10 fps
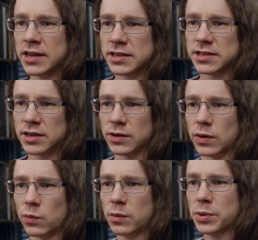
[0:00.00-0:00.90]
So,
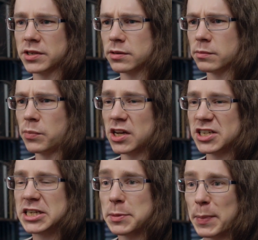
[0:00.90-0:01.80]
while
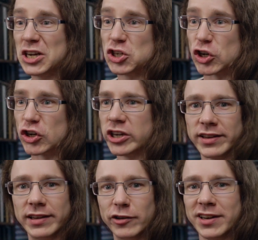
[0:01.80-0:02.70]
participation,
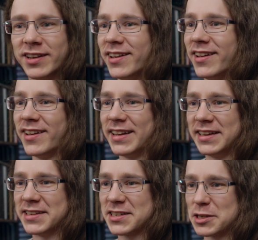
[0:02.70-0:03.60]
even,
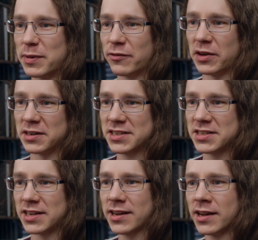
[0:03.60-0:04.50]
in this has been
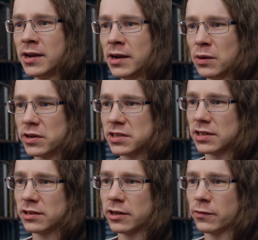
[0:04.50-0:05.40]
fantastic, we are still
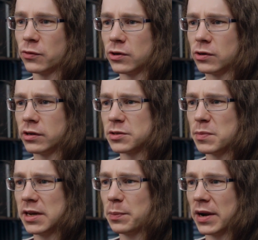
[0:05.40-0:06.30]
looking for as
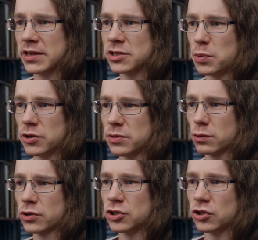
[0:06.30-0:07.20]
many players as
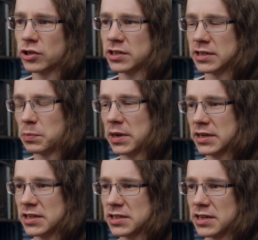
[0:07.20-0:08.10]
possible to join us in
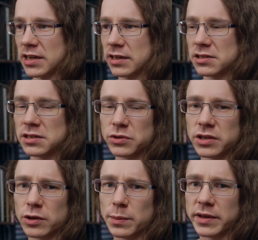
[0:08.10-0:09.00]
playtesting, so I want to
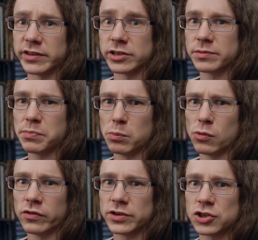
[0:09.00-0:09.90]
do a bit
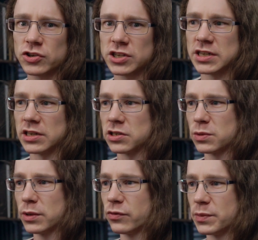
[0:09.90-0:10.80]
more of a stress test as
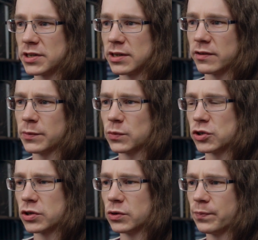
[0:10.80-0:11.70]
well from the sound of it, which is
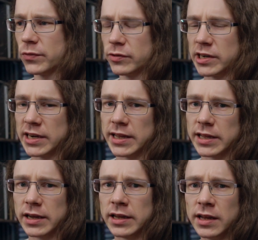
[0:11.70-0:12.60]
cool.
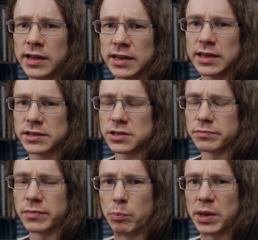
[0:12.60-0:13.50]
Really get
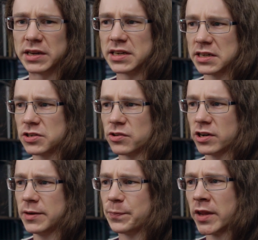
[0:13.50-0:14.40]
some big data on it.